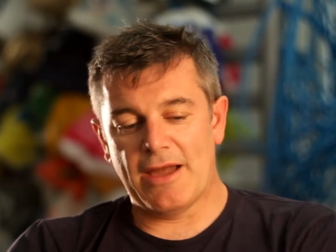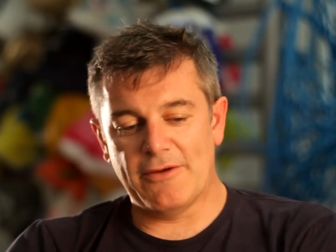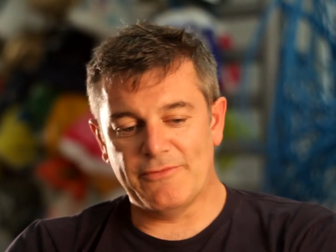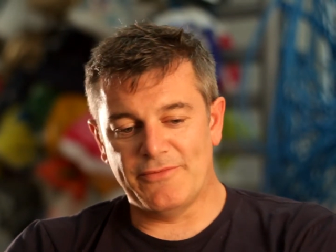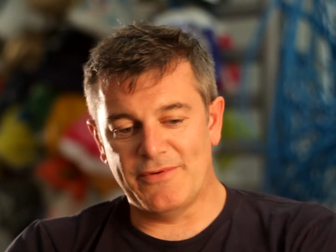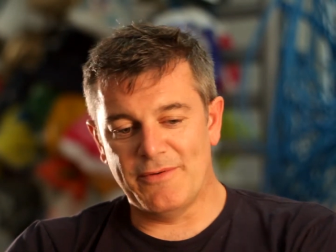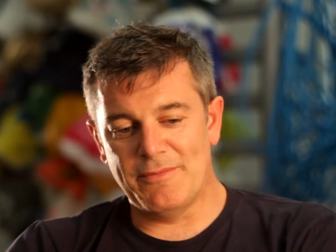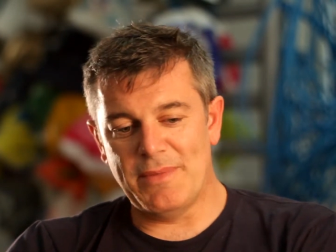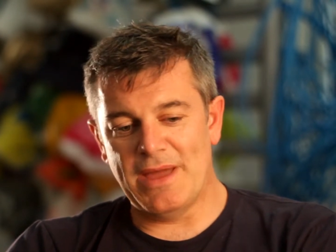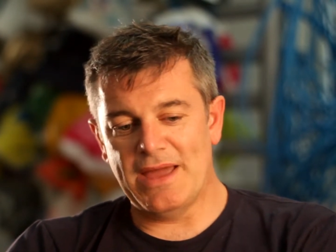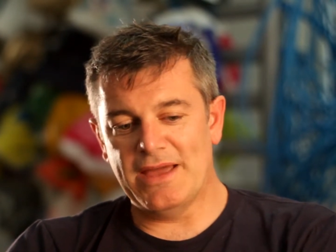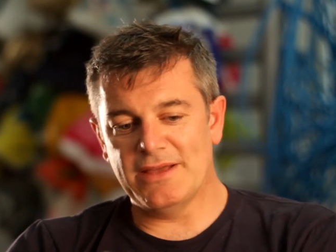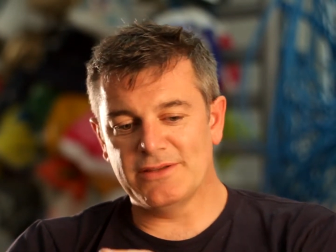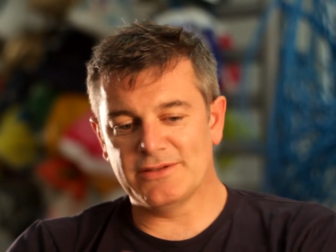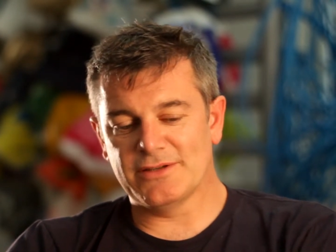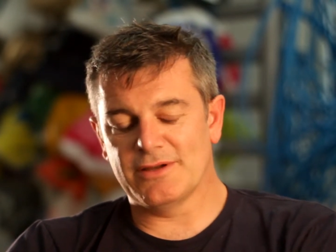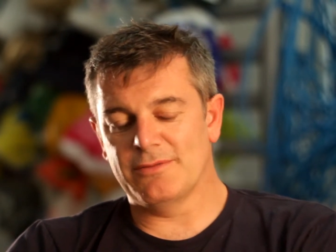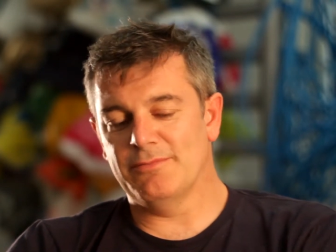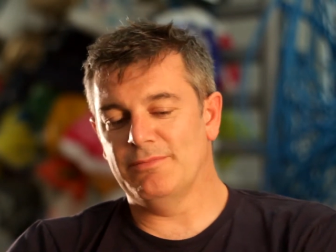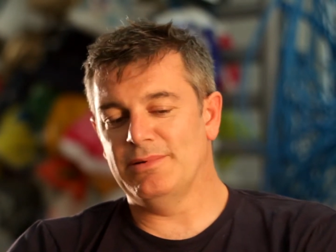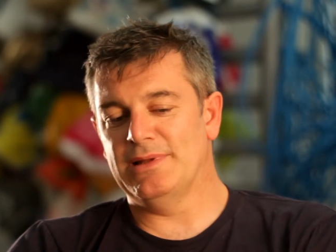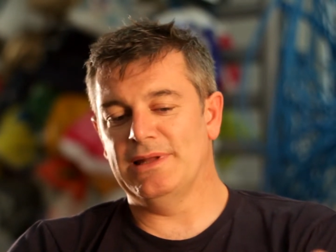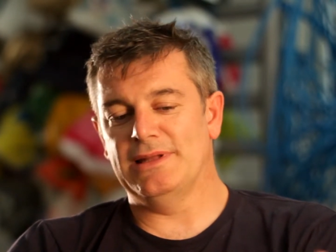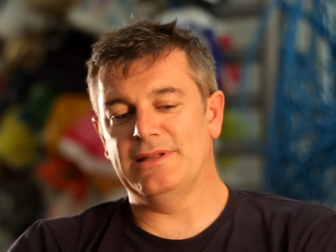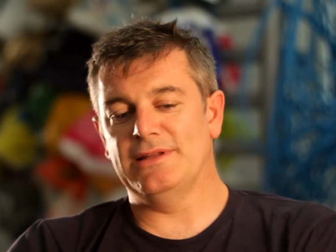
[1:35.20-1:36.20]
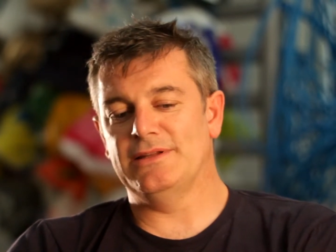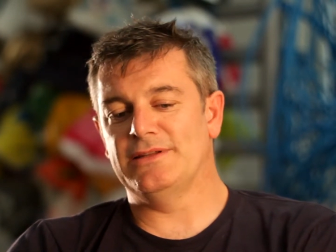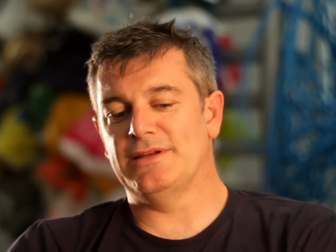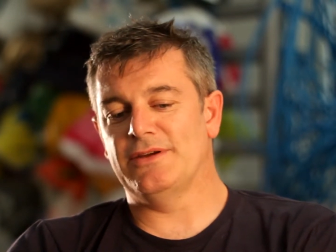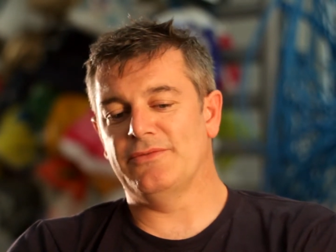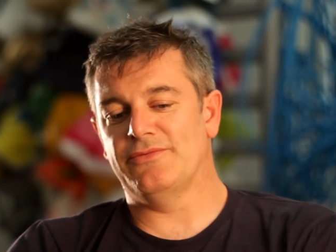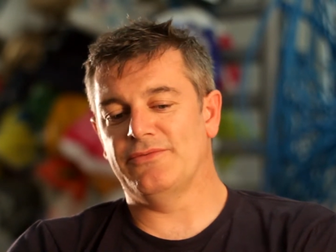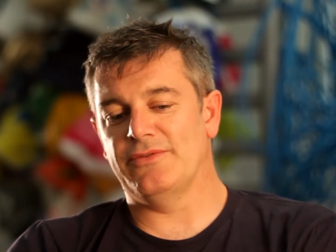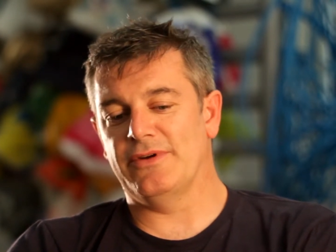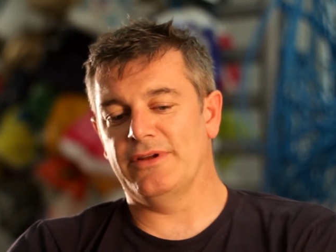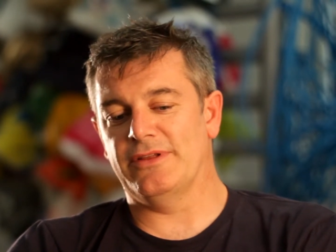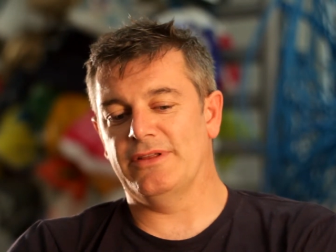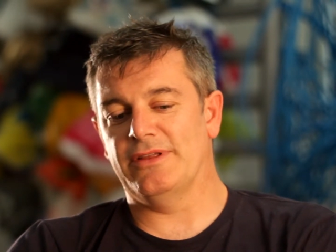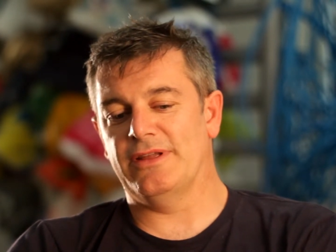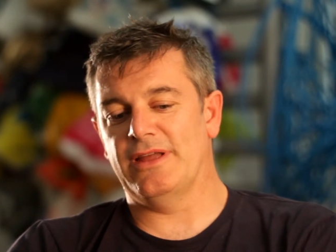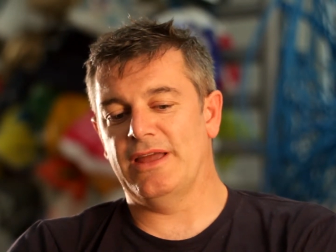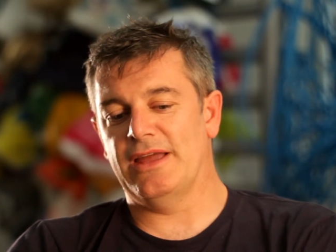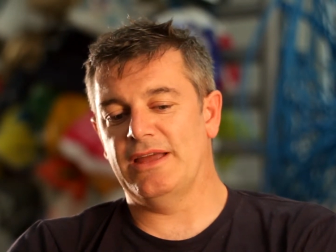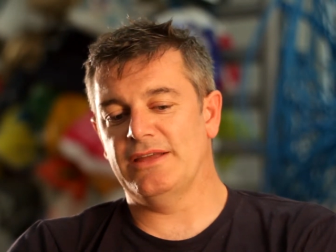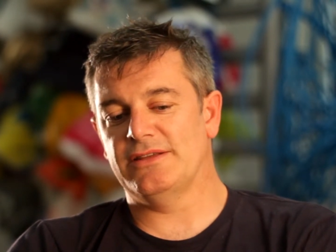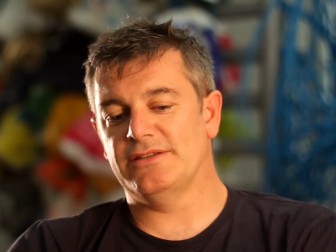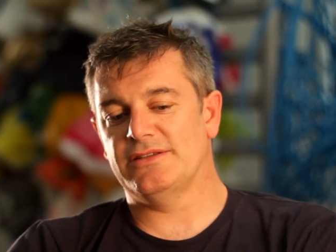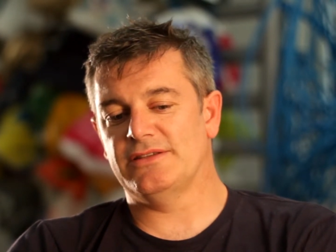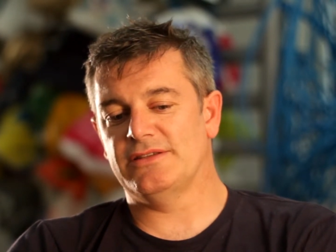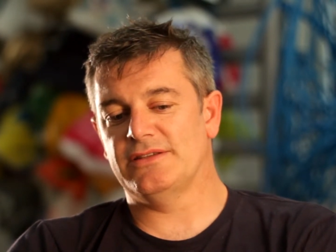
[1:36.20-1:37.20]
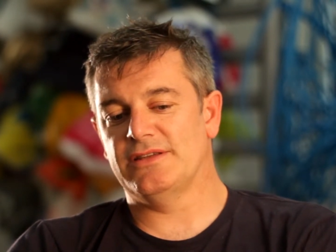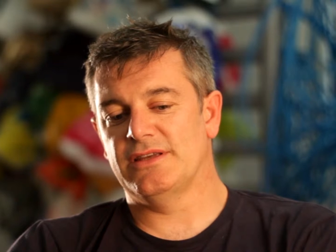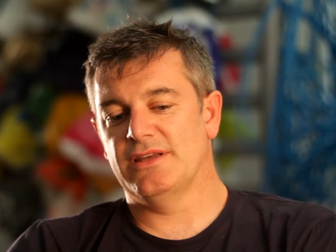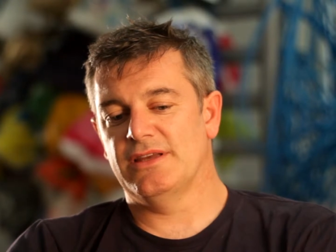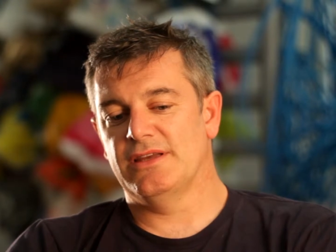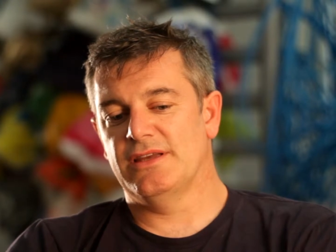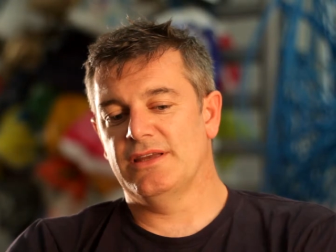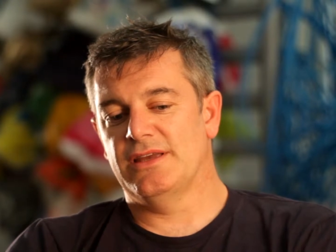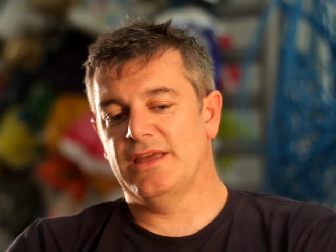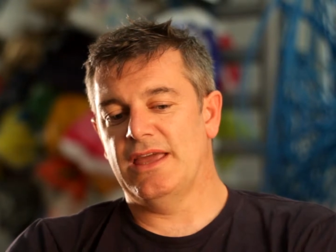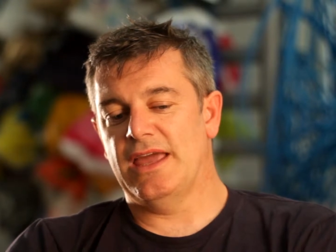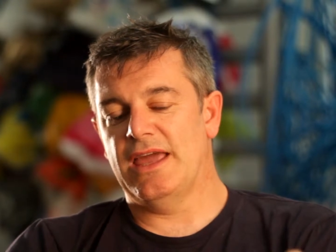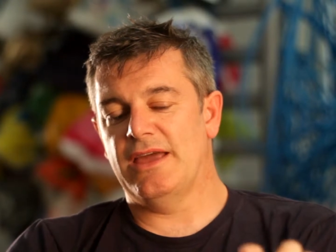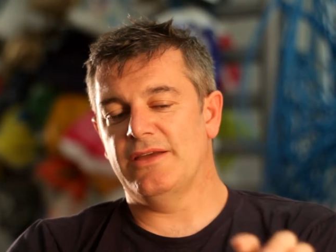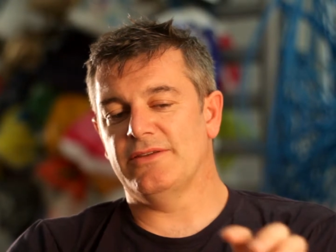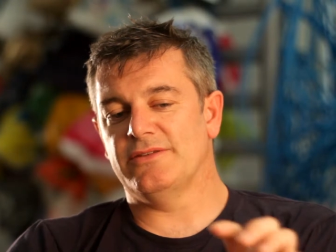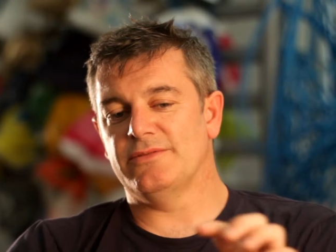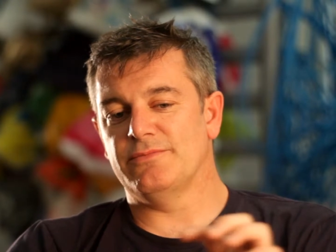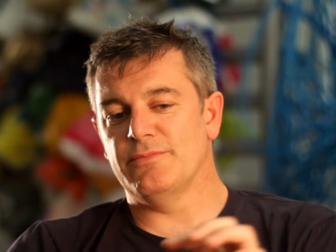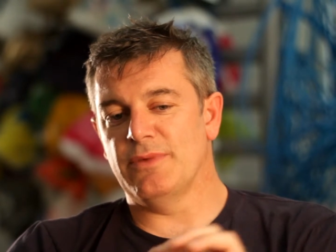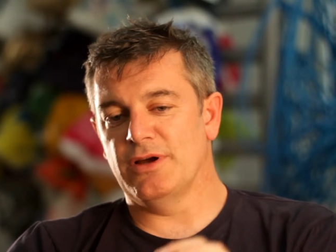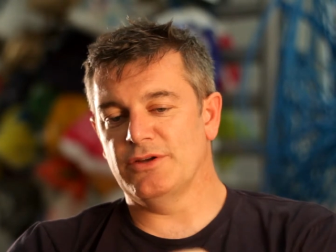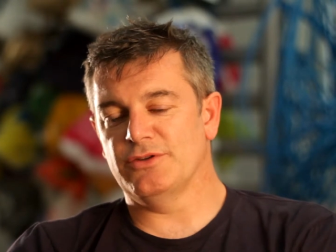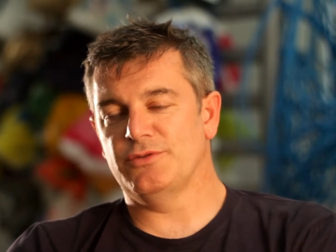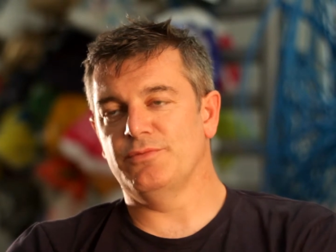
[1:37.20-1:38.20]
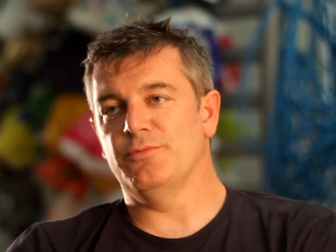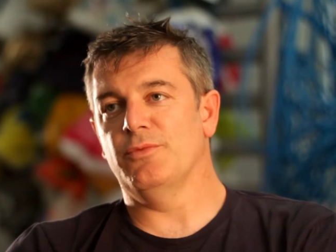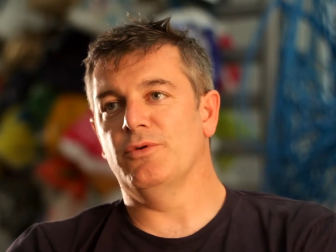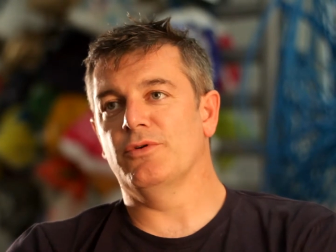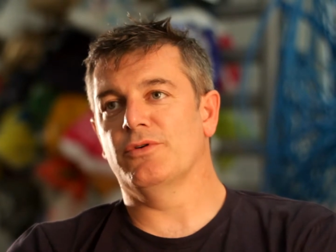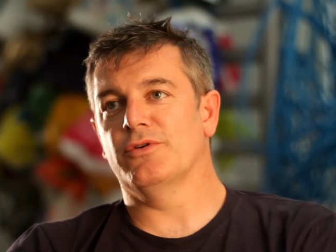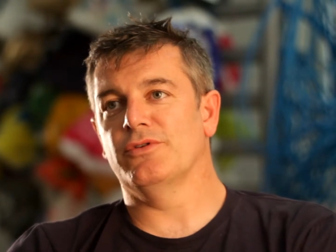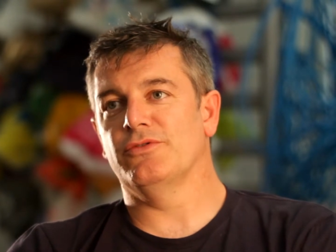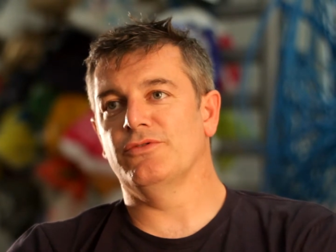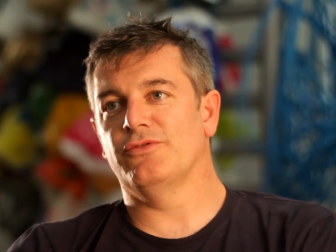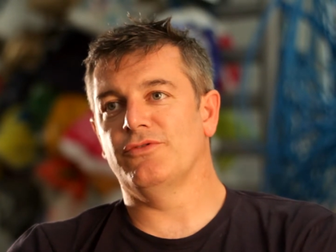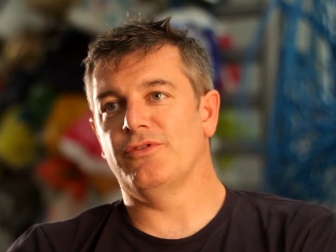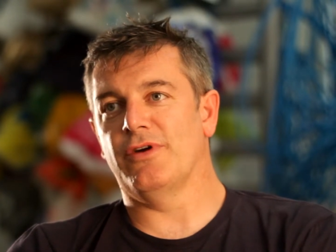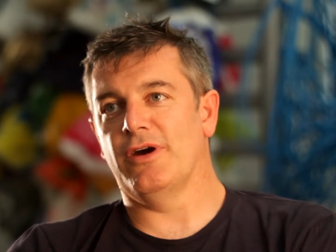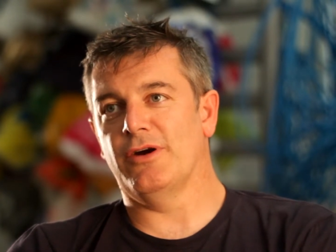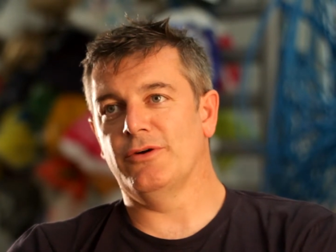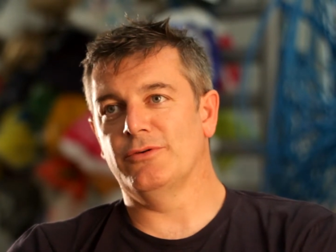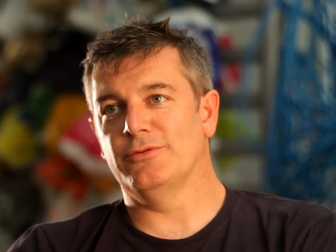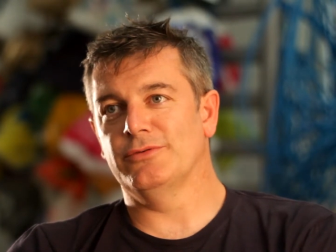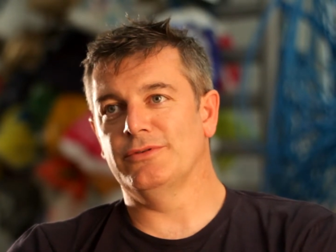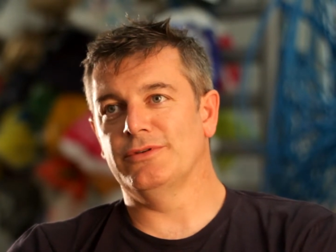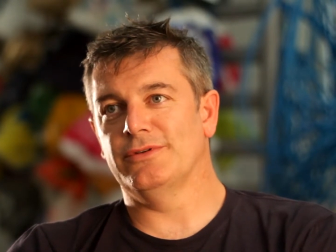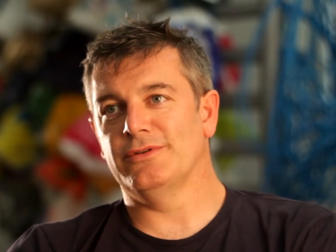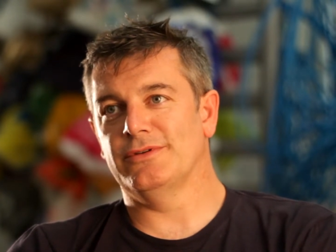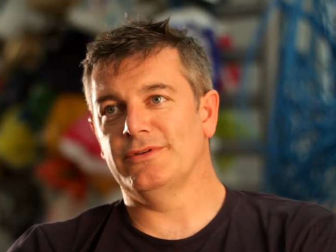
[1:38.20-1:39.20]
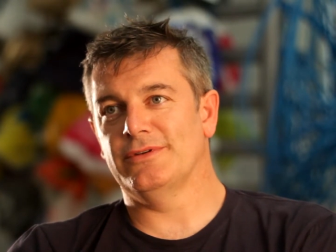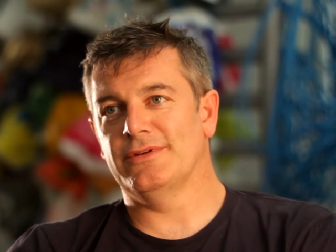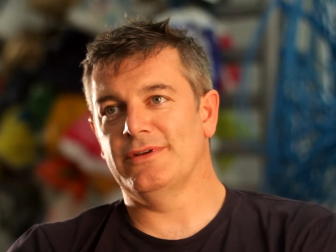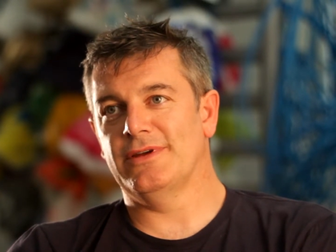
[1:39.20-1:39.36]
for me it's completely different. It's much more controlled.